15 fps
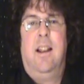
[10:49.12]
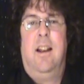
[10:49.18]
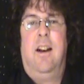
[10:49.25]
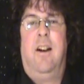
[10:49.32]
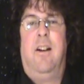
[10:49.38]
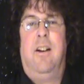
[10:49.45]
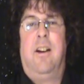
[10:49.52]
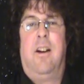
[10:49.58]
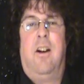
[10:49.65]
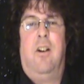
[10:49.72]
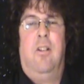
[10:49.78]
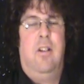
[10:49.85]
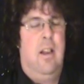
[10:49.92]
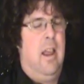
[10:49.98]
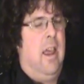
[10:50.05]
There you
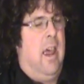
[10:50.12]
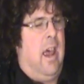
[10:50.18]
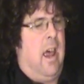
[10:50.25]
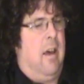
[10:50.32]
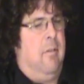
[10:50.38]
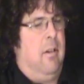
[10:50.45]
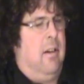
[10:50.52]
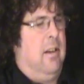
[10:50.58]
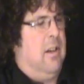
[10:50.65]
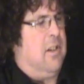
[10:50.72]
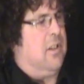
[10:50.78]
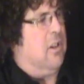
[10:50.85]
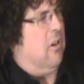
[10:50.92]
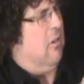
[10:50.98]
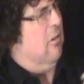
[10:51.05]
go. And a little
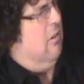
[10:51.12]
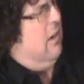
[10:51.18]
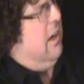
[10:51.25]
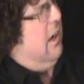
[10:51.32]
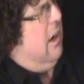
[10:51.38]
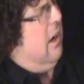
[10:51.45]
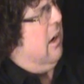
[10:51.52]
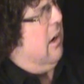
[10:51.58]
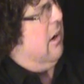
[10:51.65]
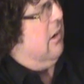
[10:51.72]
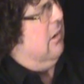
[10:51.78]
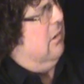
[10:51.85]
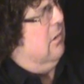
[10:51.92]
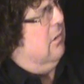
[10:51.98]
circle here.